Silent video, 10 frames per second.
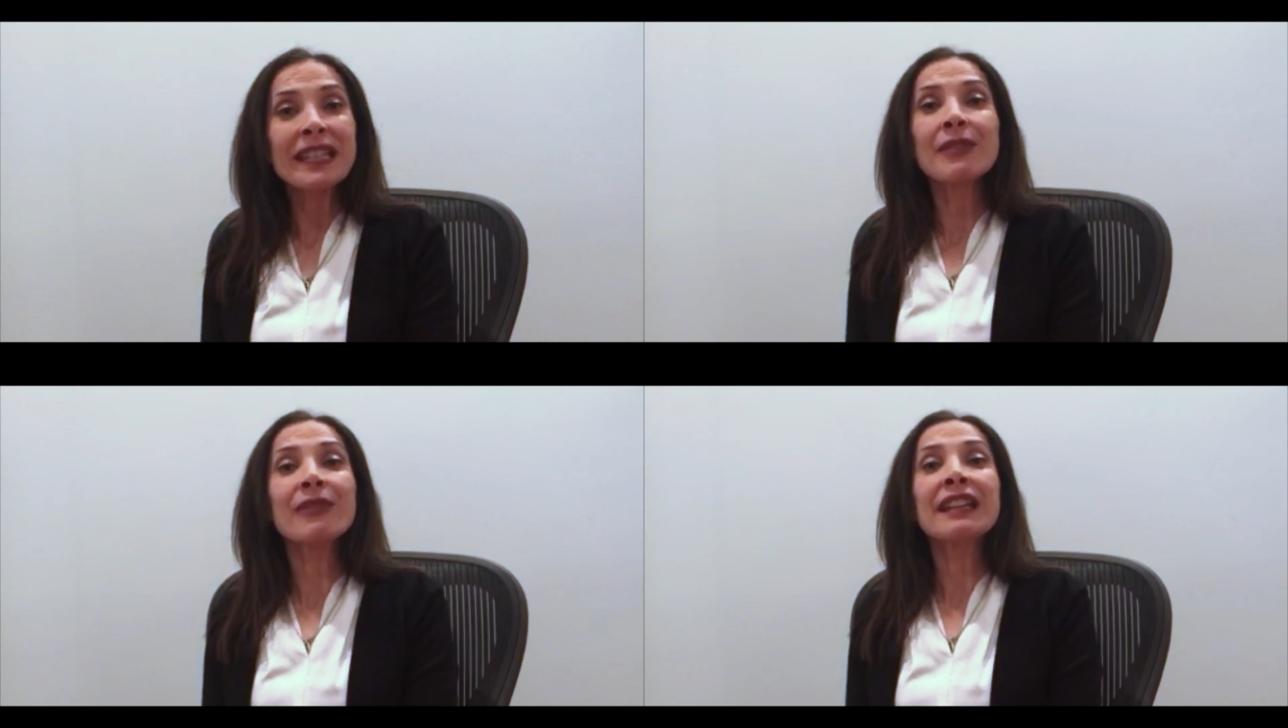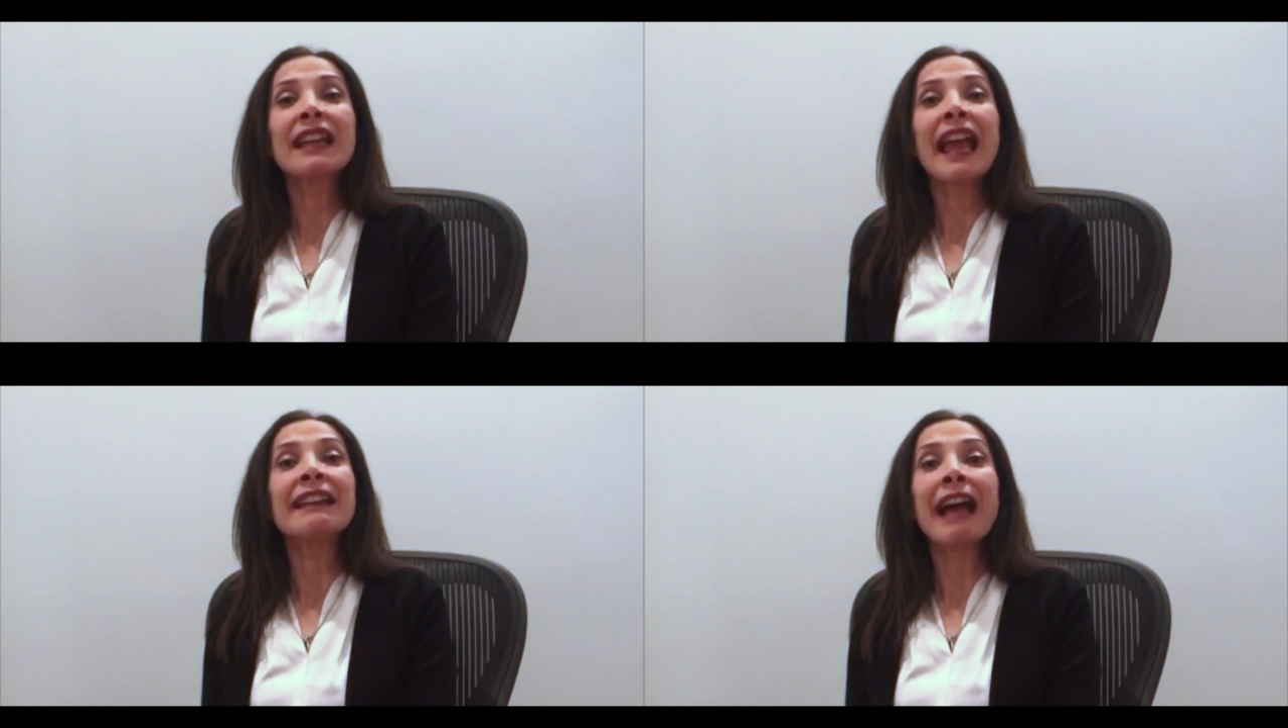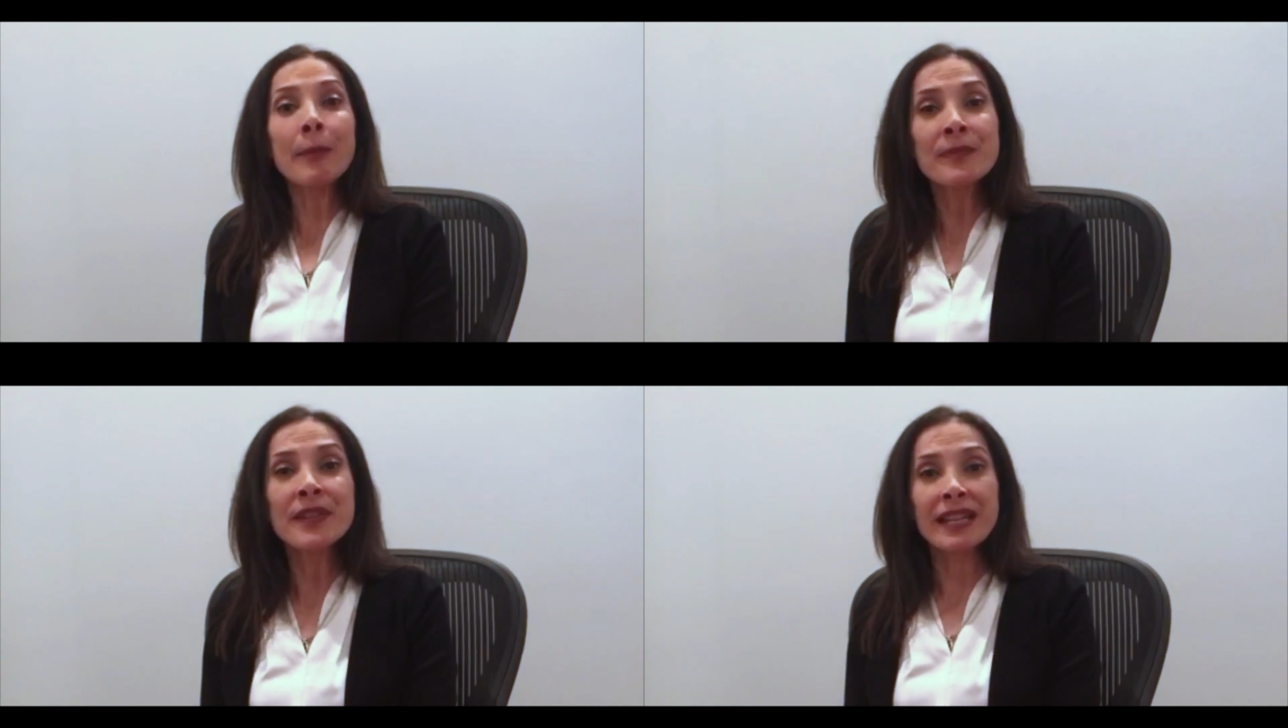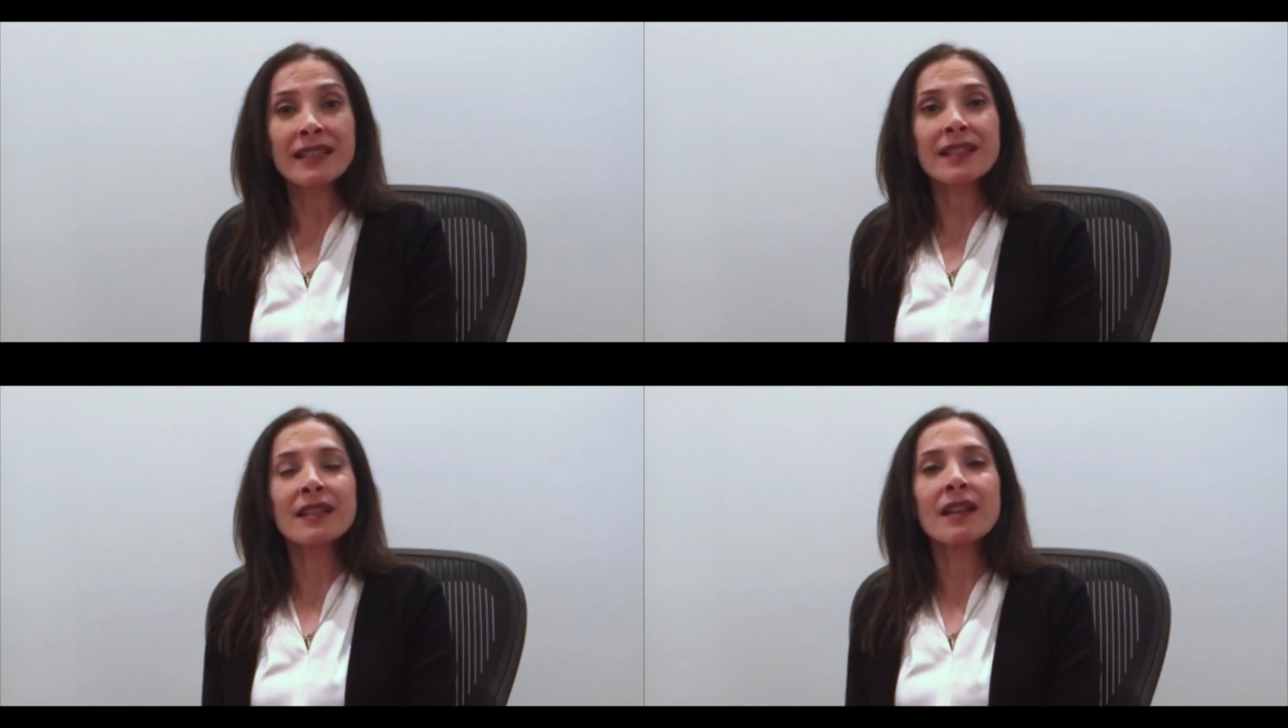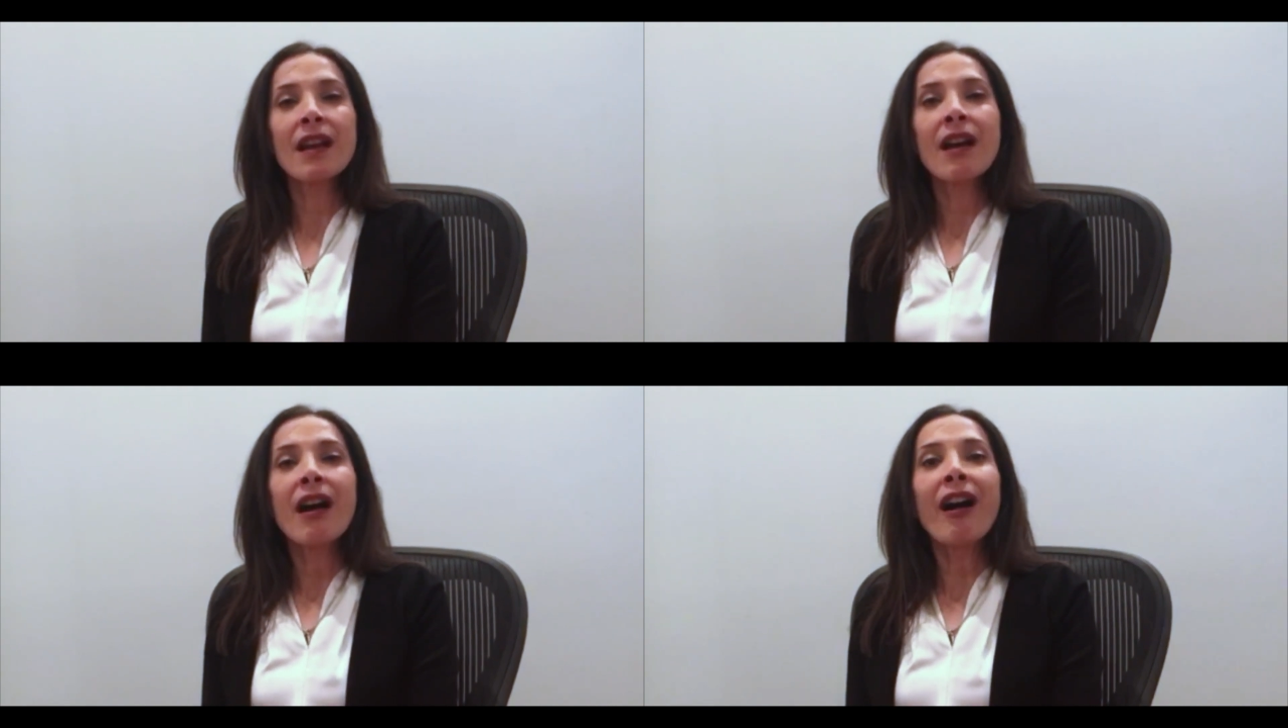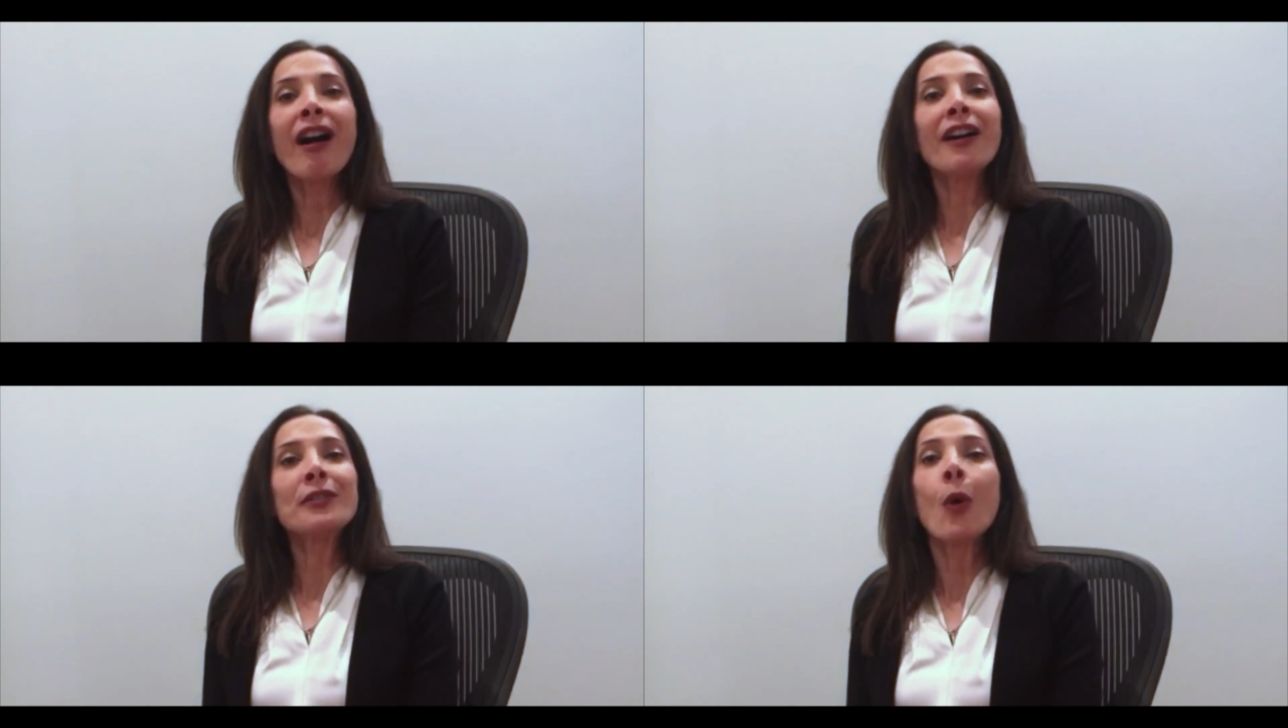be giving an update on